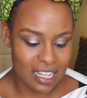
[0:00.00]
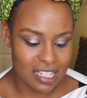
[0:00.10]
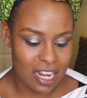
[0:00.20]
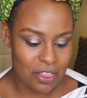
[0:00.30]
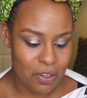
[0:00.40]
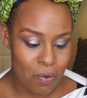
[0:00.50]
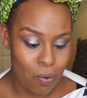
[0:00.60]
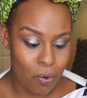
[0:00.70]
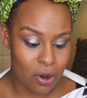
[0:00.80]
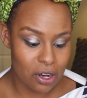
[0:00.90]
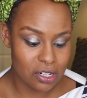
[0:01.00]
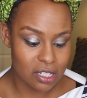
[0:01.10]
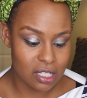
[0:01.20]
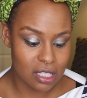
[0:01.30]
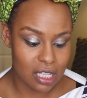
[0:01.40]
It's not the
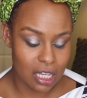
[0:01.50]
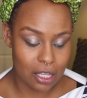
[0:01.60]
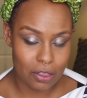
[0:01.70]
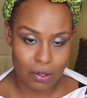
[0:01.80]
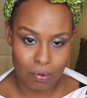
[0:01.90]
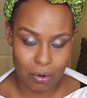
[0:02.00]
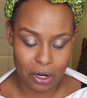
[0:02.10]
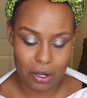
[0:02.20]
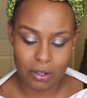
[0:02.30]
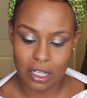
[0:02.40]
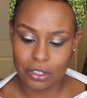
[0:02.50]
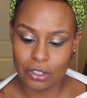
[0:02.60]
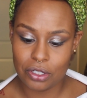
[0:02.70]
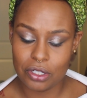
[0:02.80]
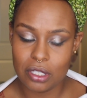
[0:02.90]
worst thing in the world. It's
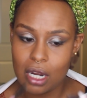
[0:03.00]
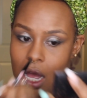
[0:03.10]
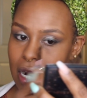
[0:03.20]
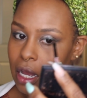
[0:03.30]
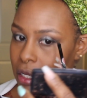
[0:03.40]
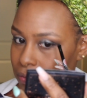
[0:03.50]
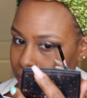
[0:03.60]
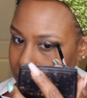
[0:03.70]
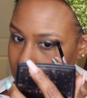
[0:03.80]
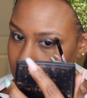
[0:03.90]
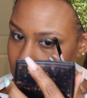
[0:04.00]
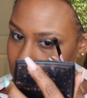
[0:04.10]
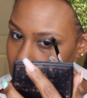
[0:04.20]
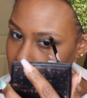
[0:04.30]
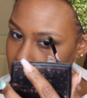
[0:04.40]
just not,
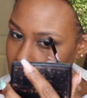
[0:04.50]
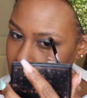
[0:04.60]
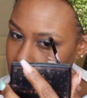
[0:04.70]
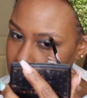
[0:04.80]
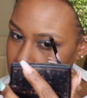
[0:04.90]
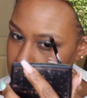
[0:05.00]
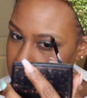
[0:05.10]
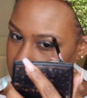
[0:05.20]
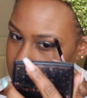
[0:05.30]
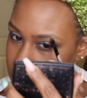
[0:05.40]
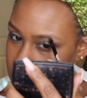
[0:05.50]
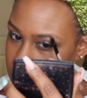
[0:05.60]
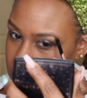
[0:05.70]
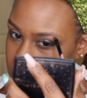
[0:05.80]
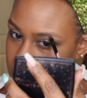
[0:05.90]
it ain't the best
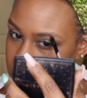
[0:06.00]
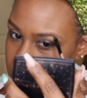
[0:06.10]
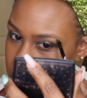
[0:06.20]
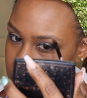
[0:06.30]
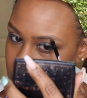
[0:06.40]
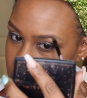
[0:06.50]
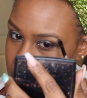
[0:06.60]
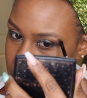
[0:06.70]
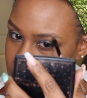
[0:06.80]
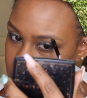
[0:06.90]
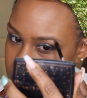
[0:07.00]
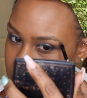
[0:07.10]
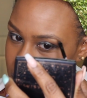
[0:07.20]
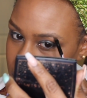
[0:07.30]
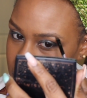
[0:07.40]
thing either.
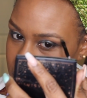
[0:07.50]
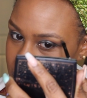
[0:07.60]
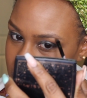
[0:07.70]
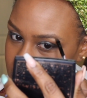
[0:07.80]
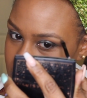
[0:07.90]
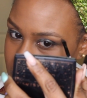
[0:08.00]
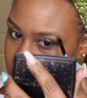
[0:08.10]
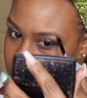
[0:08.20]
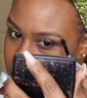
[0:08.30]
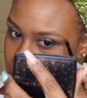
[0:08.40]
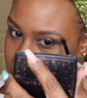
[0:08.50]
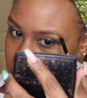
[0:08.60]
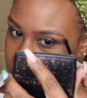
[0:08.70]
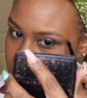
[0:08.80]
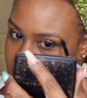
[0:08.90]
Yeah, we'll go
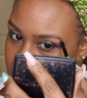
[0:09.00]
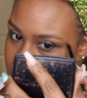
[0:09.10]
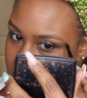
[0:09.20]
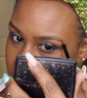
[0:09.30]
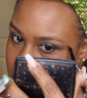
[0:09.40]
with that.